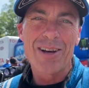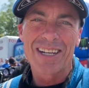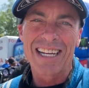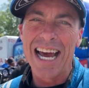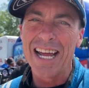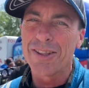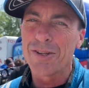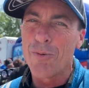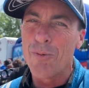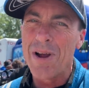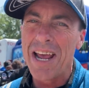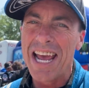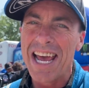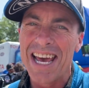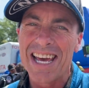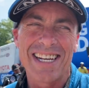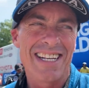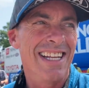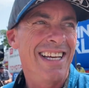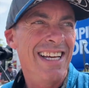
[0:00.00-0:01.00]
Got the
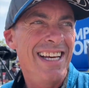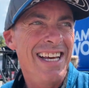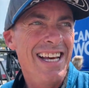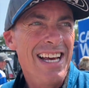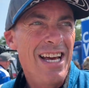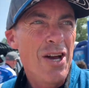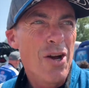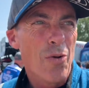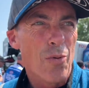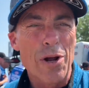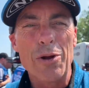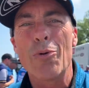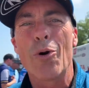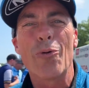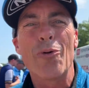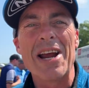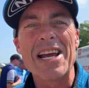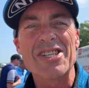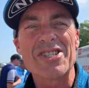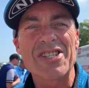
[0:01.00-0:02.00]
win. We will
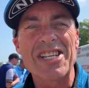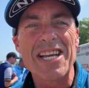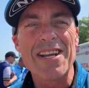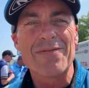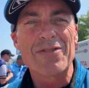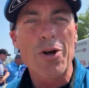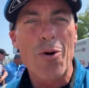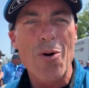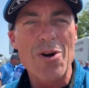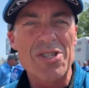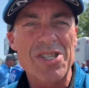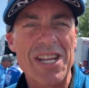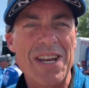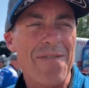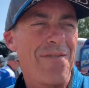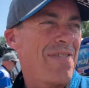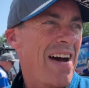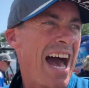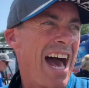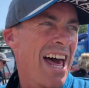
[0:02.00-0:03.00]
race Steve Torrence in
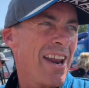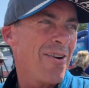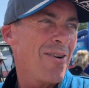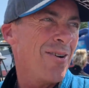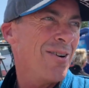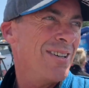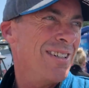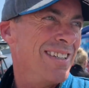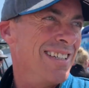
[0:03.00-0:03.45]
the final.